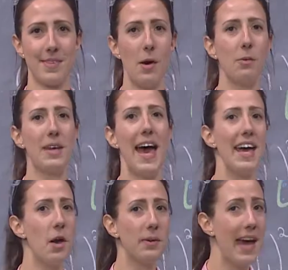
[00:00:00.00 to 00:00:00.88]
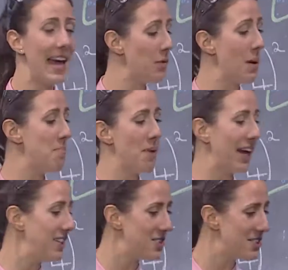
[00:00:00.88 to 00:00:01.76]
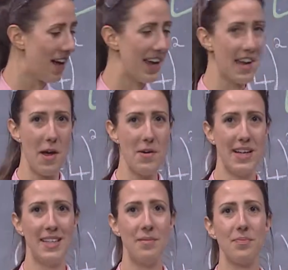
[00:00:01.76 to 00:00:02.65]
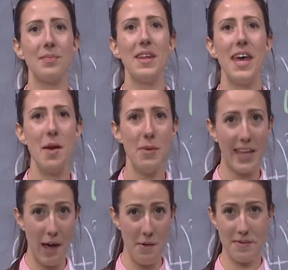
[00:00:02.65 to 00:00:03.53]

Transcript: Okay, you impatient dino. Here we go.